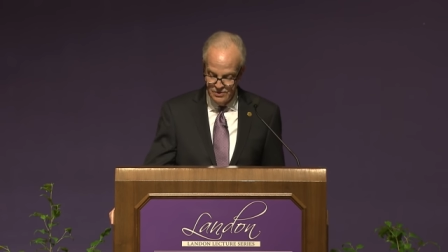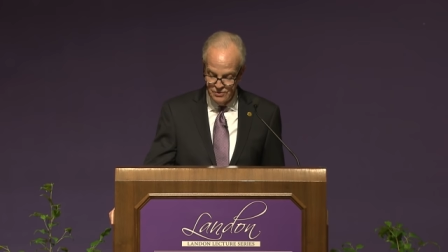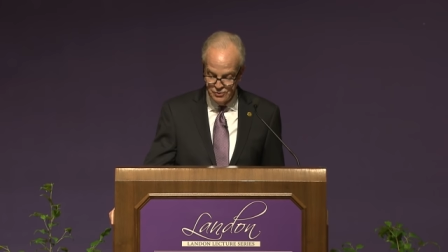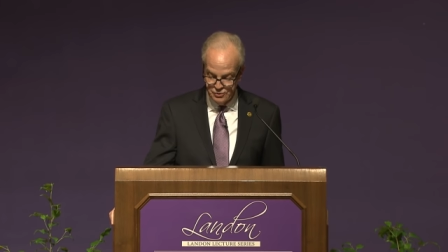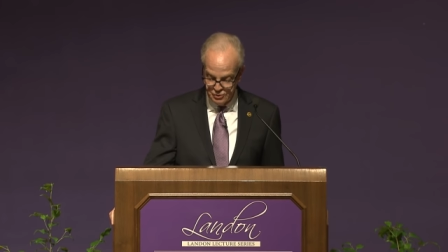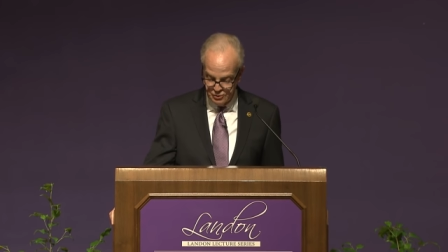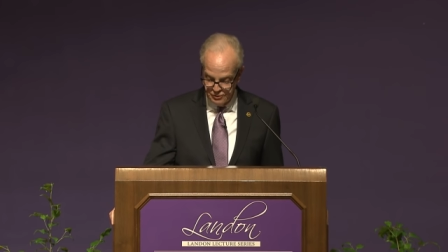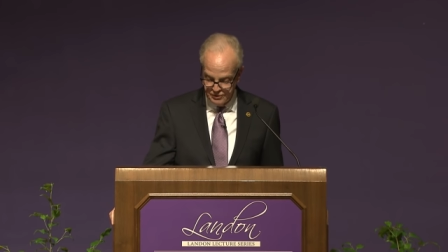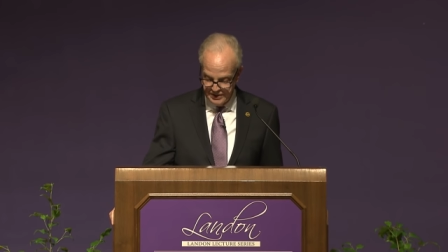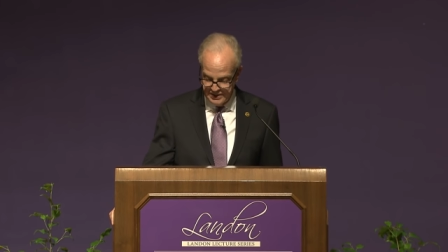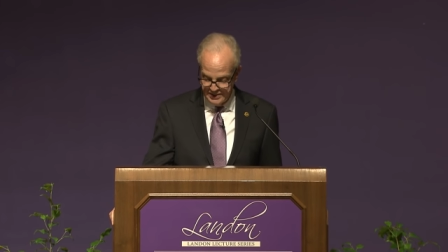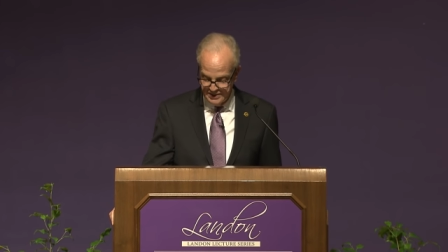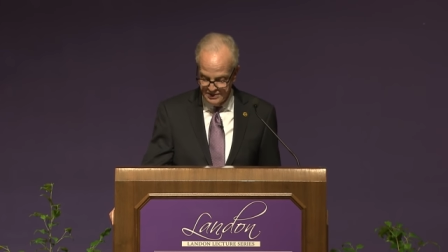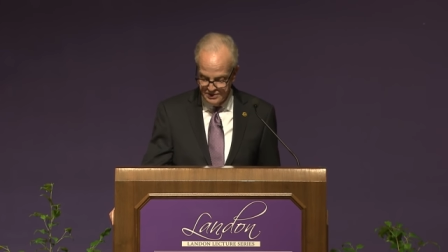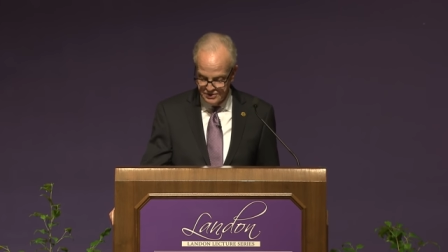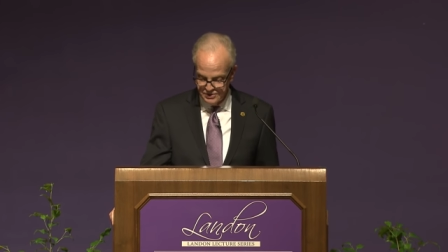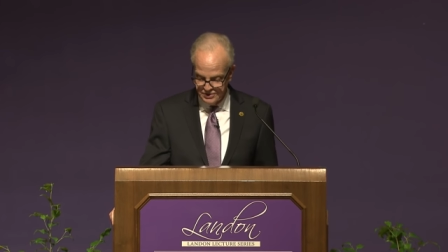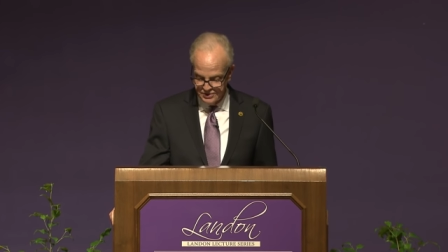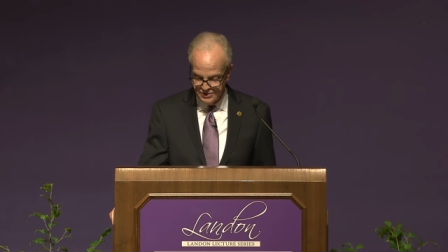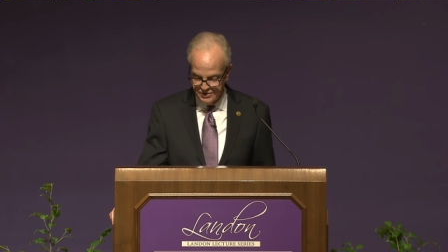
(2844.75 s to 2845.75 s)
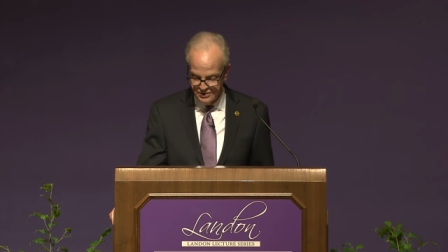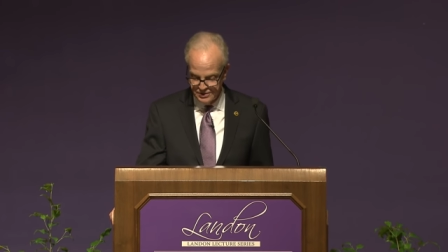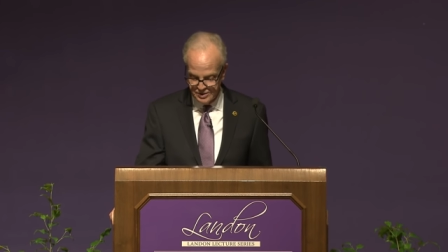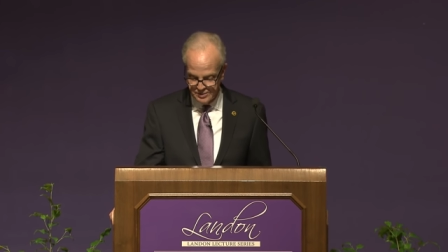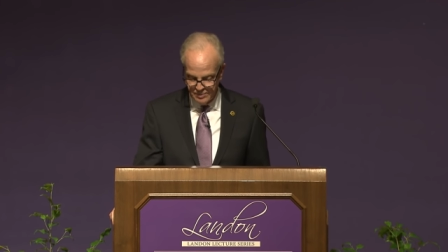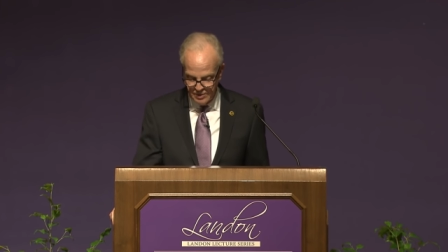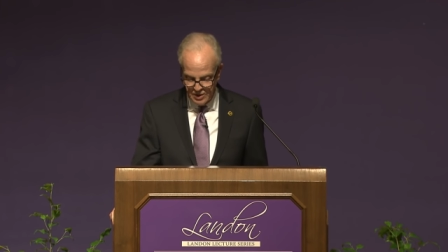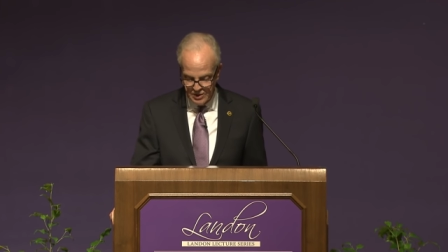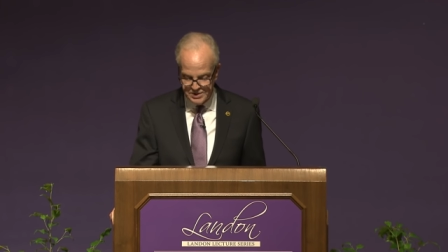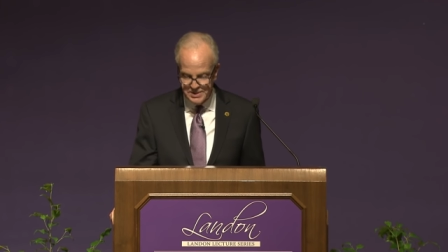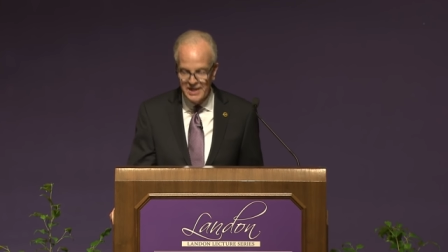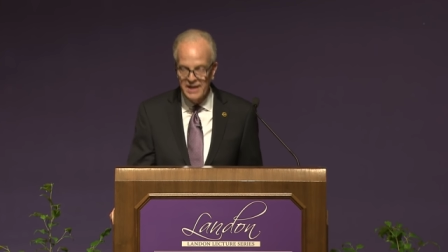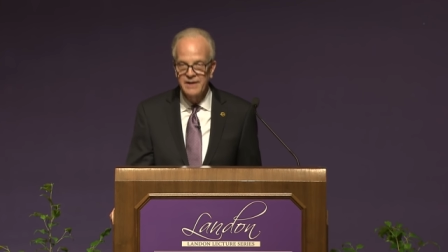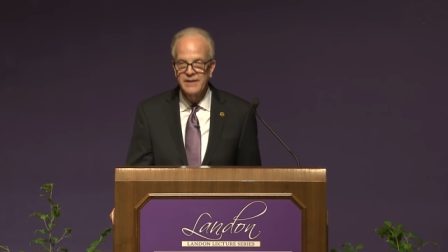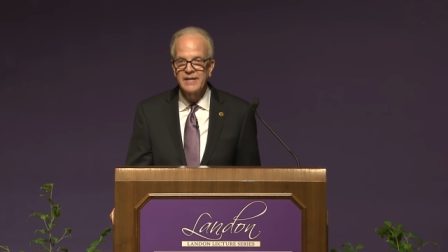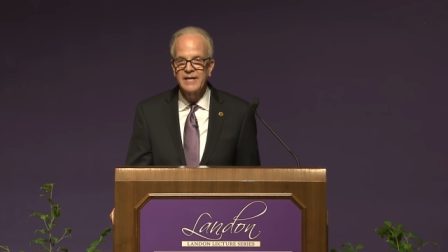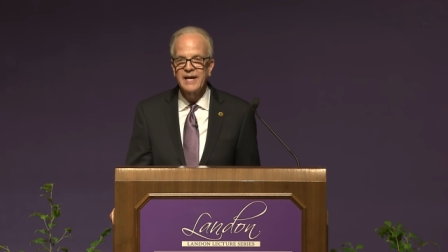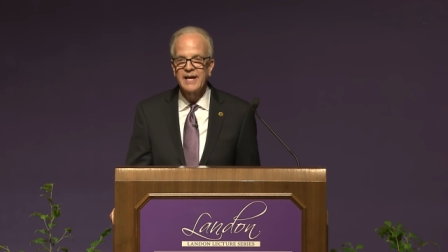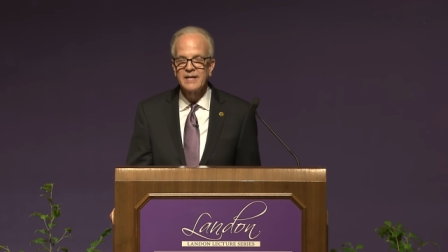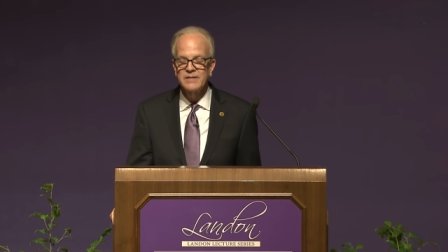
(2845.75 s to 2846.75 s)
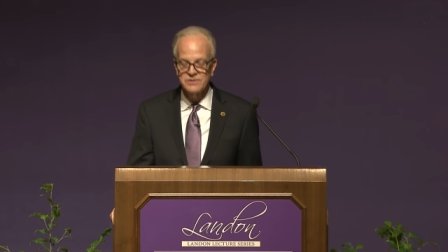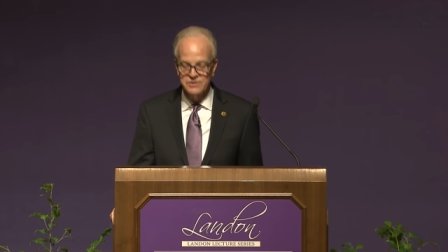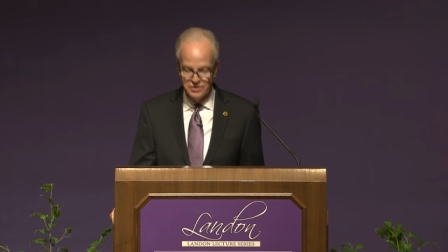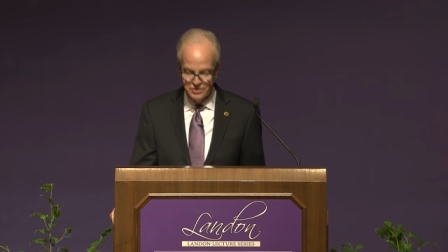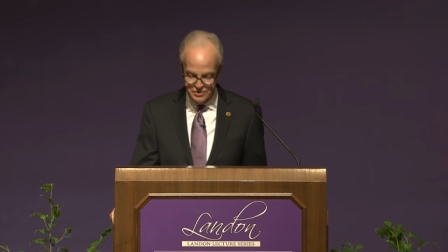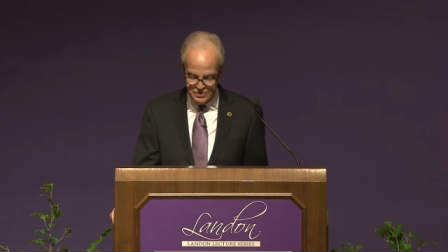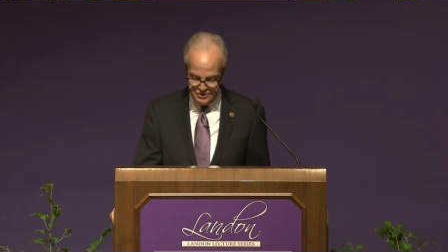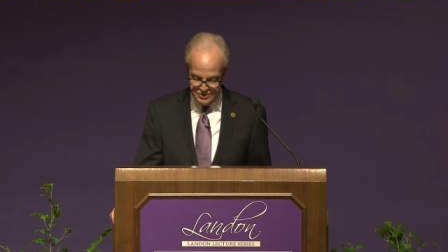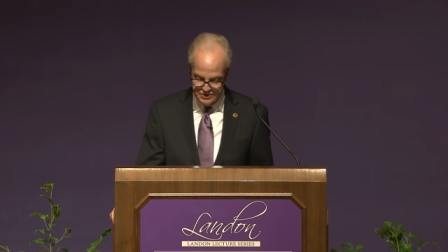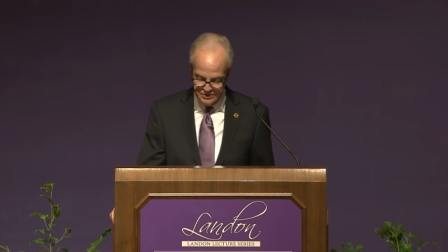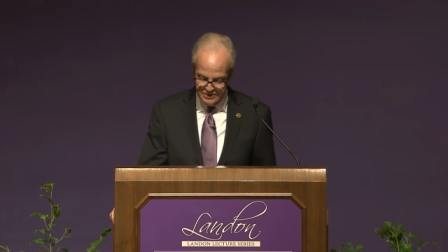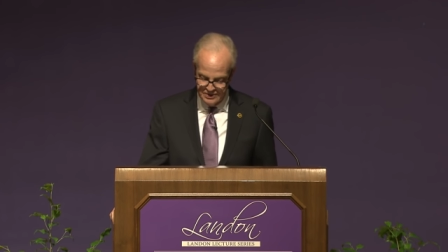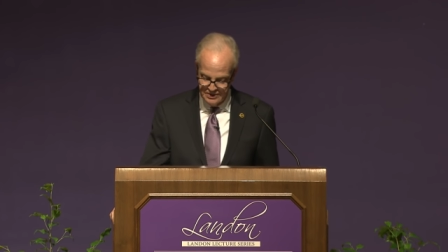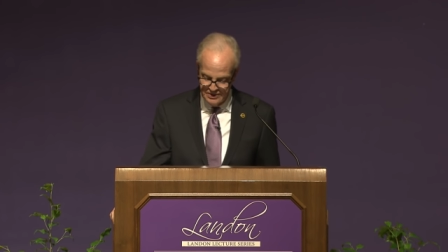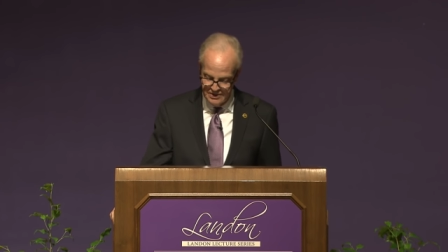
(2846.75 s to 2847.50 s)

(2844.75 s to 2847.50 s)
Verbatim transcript: truth is, small town Kansas